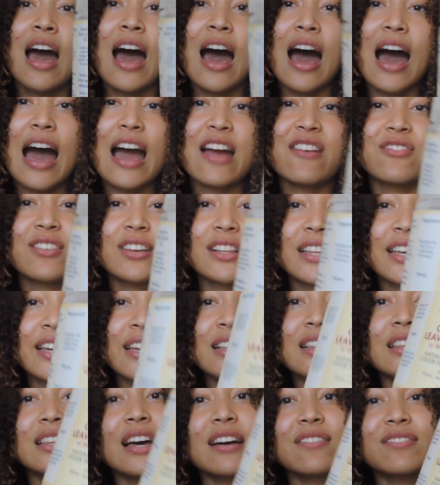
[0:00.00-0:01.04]
I
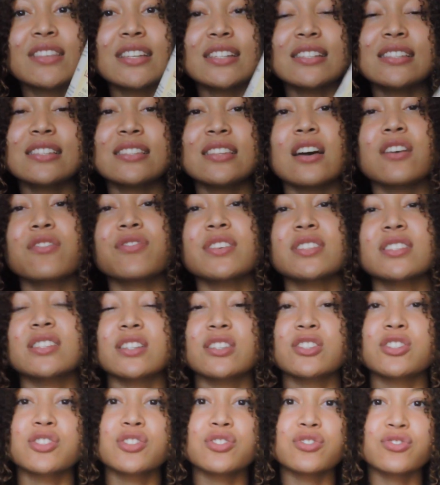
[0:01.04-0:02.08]
really love this stuff. It's
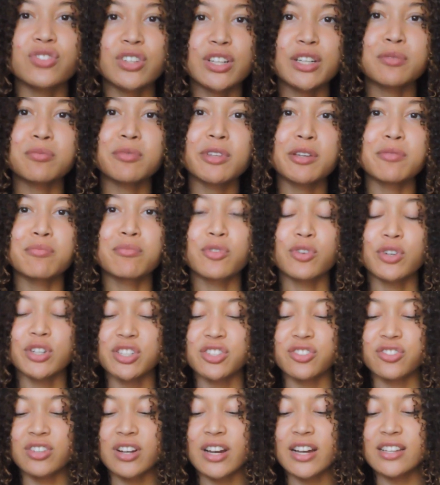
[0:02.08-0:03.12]
extremely
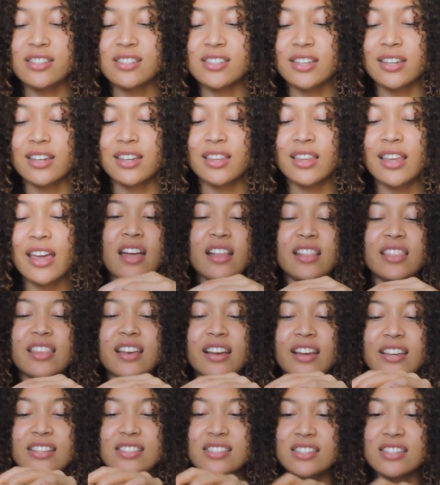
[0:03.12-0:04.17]
moisturizing.
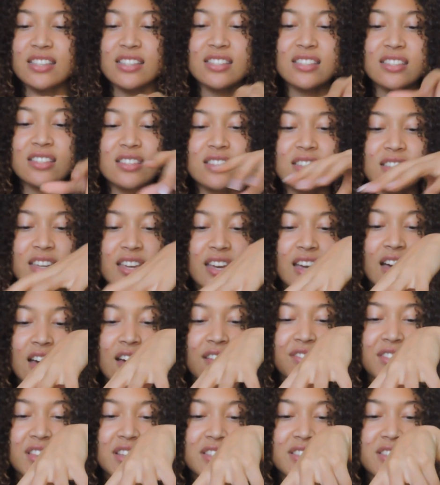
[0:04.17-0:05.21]
The consistency
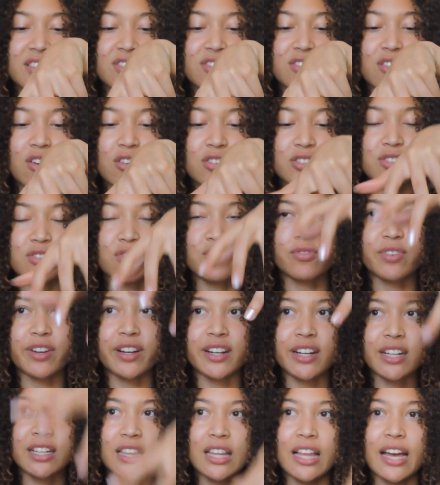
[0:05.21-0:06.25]
of this is also
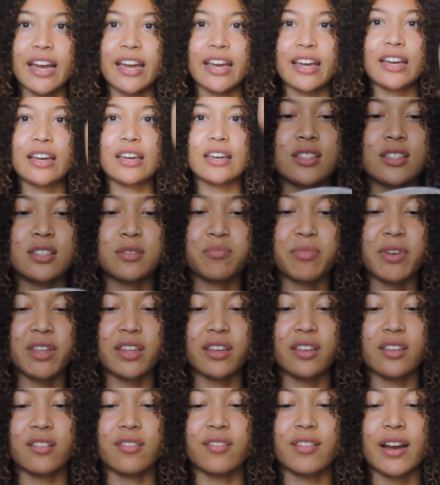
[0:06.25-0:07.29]
very like
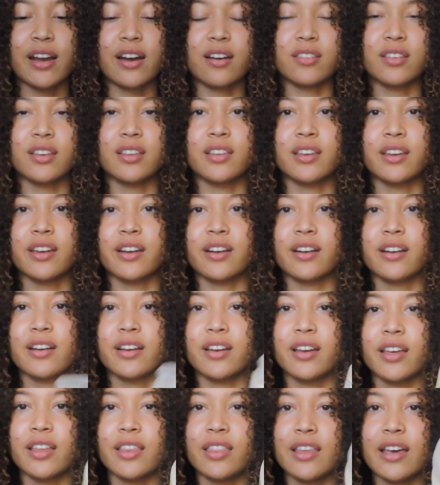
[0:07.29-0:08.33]
spinning around in here,
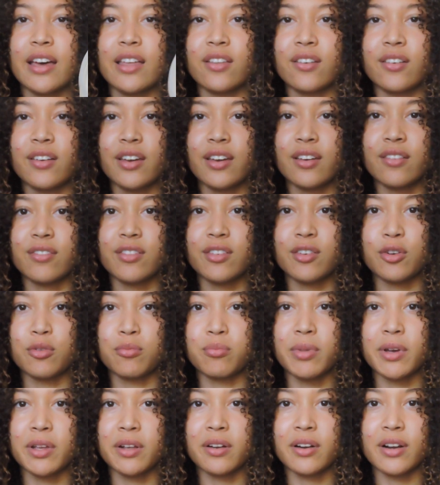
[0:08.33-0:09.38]
and that'll give you a
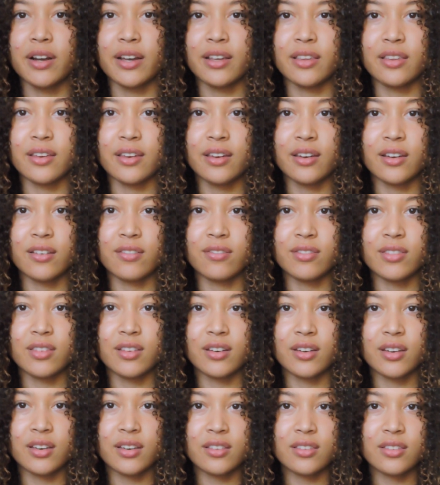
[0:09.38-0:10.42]
better idea of
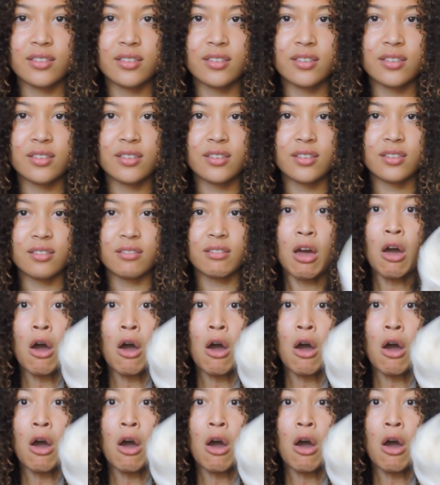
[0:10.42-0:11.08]
the consistency.